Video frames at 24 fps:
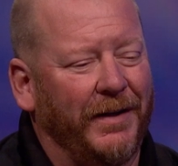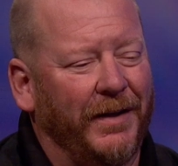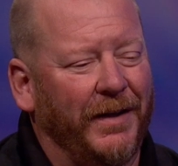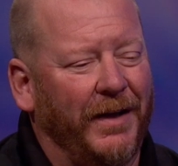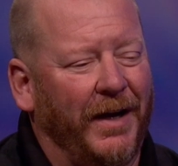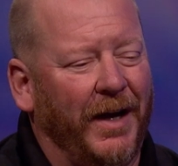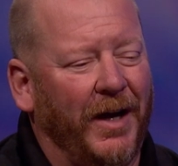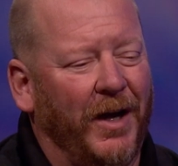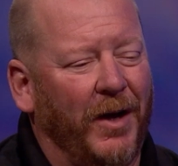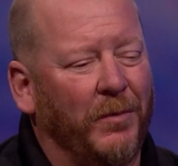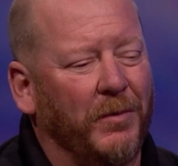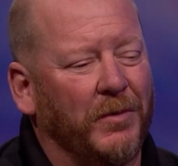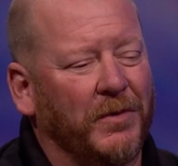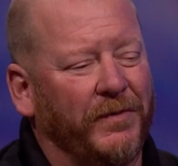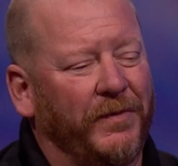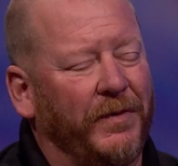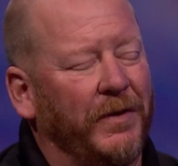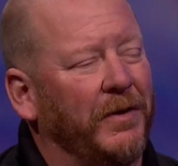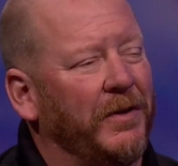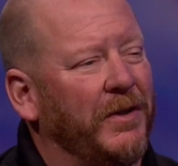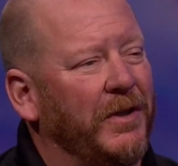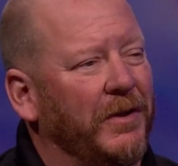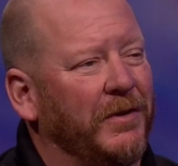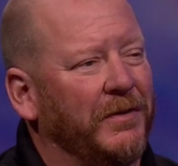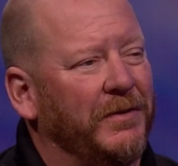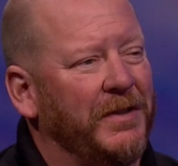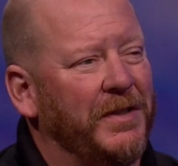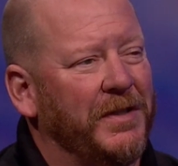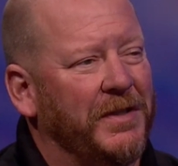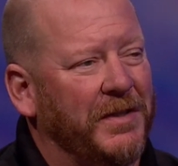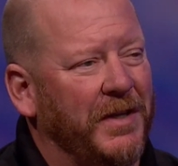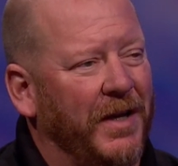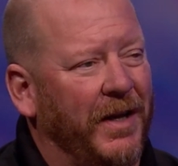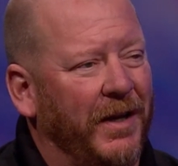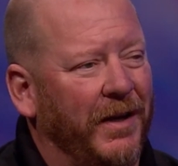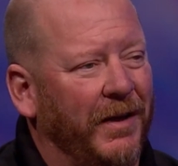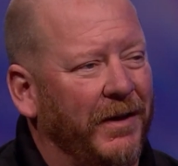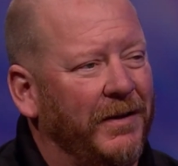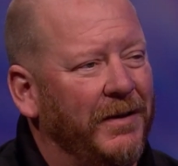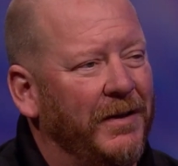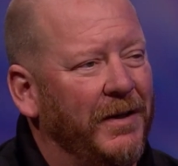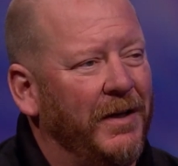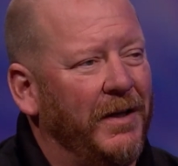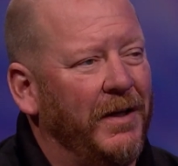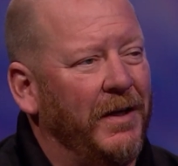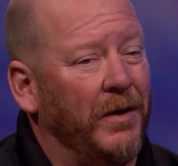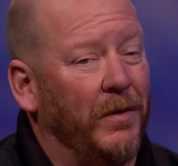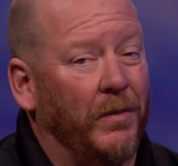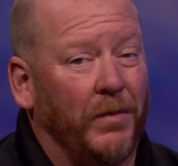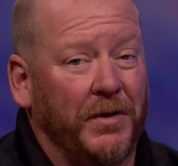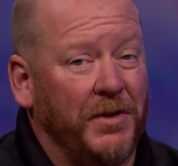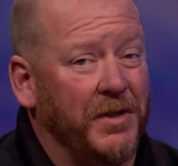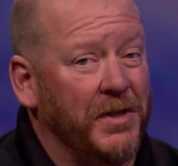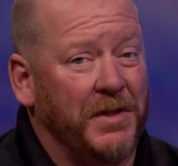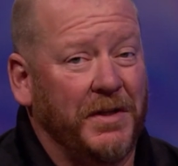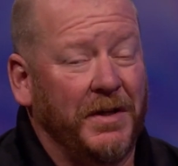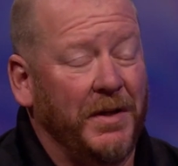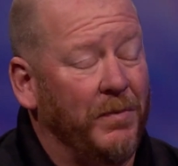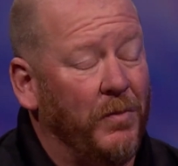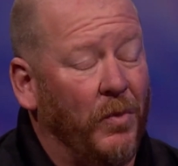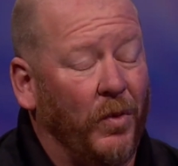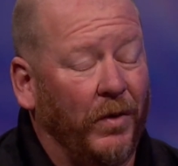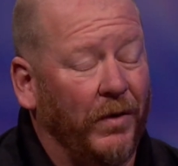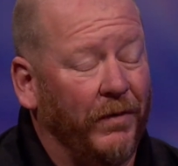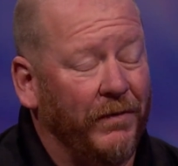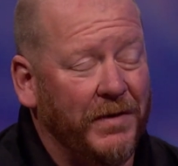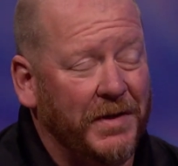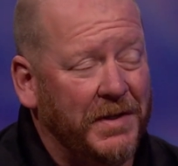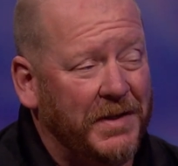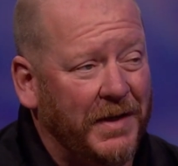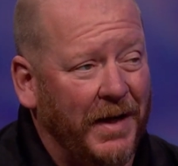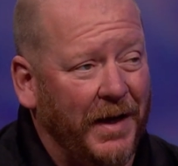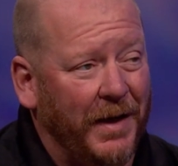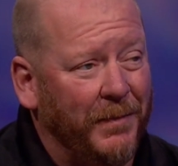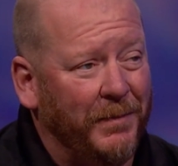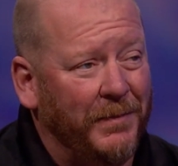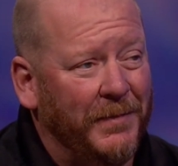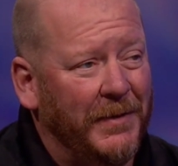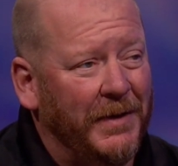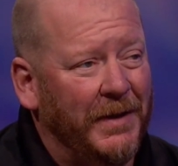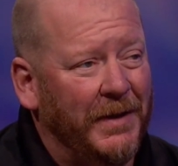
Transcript: I almost feel guilty saying we just need more of the same.